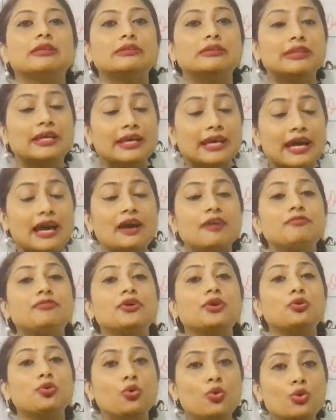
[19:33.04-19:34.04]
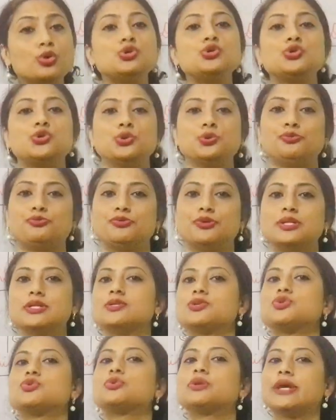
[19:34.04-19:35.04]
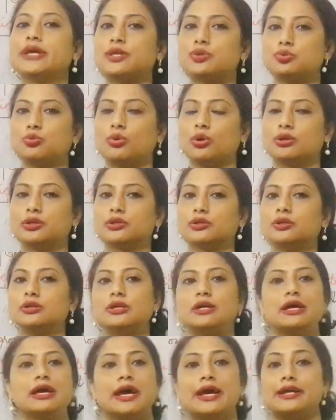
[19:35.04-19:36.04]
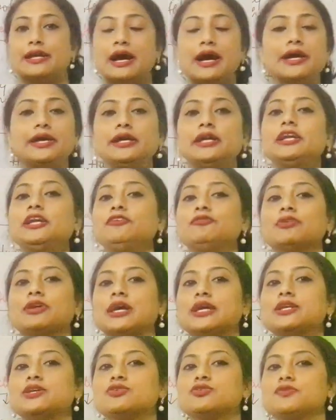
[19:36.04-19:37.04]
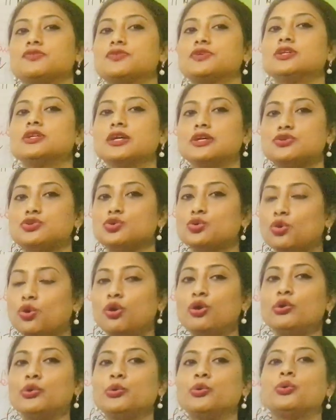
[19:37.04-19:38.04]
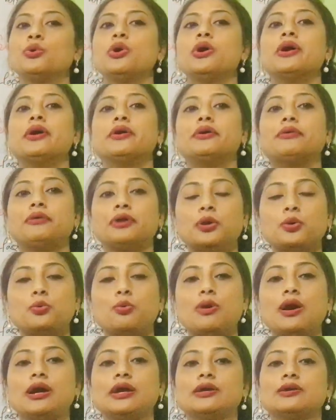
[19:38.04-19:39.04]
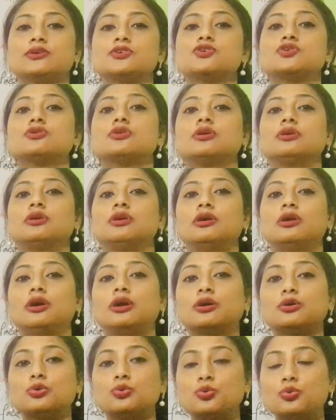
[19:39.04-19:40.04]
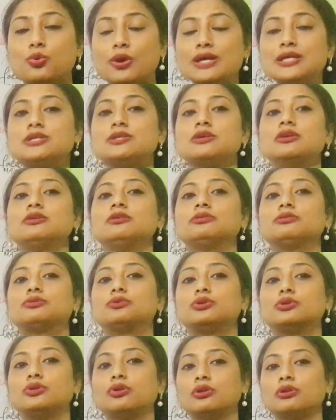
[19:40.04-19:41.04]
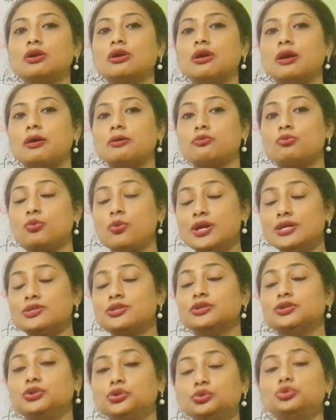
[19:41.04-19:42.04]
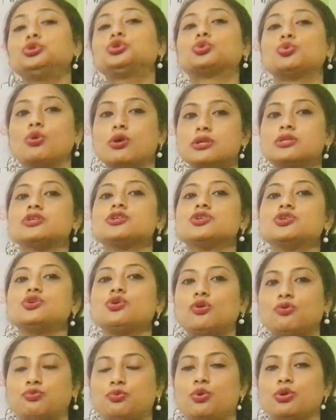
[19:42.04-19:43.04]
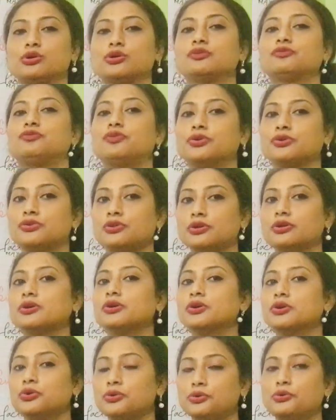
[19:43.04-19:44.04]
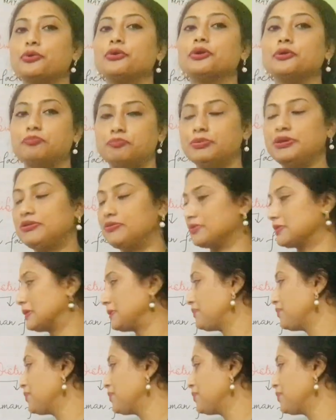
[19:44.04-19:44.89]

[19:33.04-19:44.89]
they have their own tube wells to get water. And high yielding varieties of seed, as you all know, requires quite a huge quantity of water for their growing period.